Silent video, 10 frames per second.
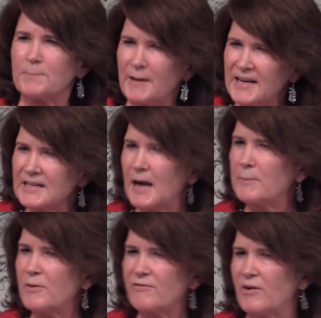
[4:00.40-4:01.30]
spending
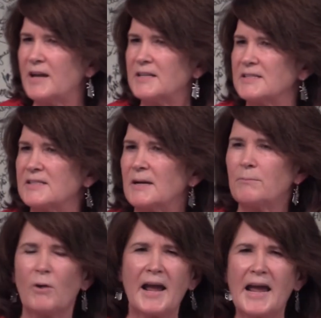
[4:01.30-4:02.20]
time with
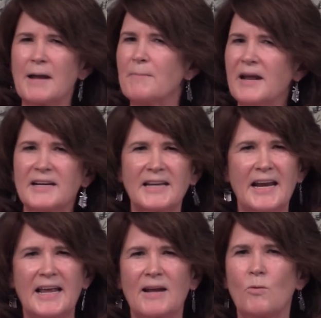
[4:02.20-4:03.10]
friends, praying,
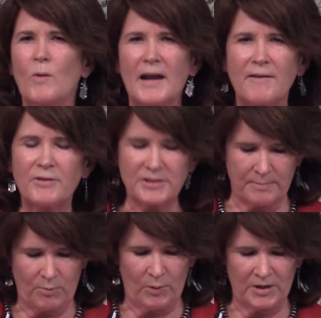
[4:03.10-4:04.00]
meditating, whatever's
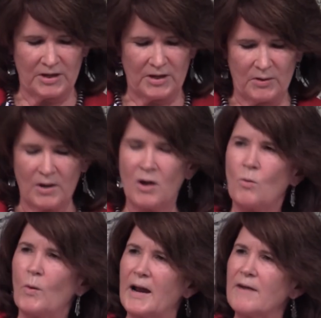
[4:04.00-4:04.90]
important to you,
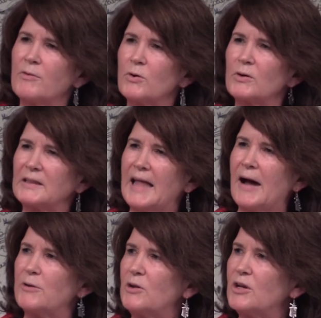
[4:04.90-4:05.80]
whatever will
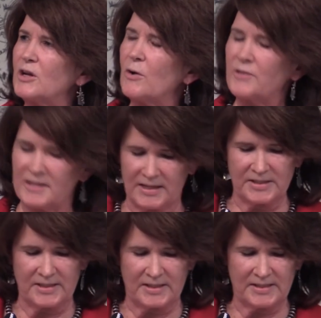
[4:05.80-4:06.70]
allow you to go the
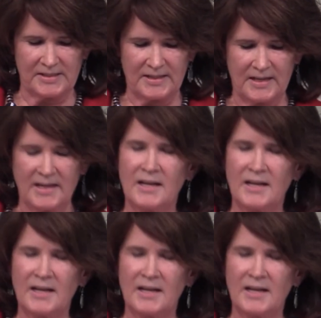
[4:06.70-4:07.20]
distance.